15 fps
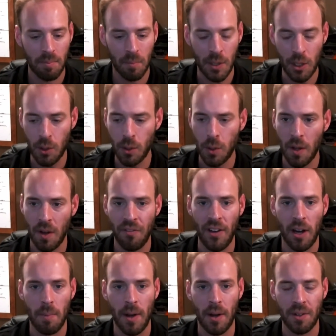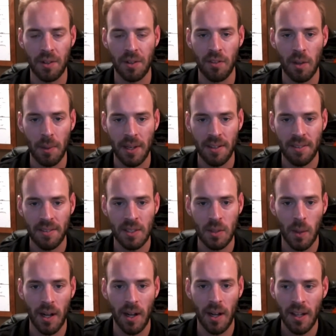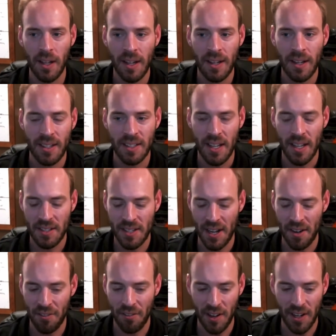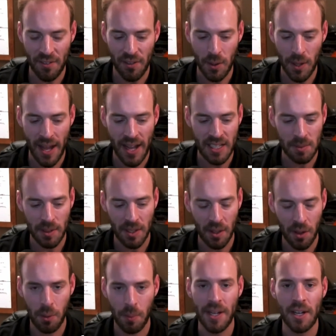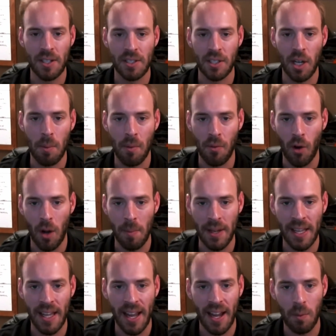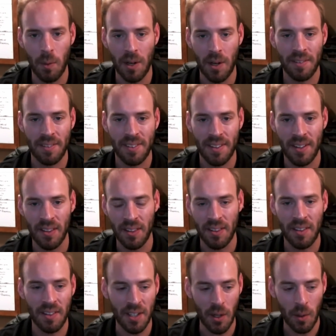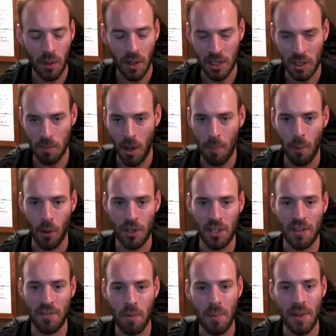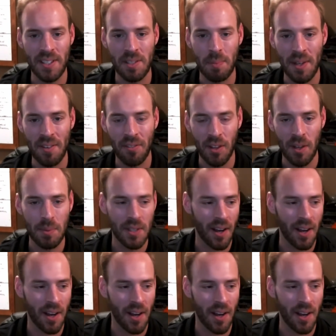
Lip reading: we do a fair amount of flipping as well. It's kind of funny, if you would have asked me 3 years ago before I began what a small portion of your business being flips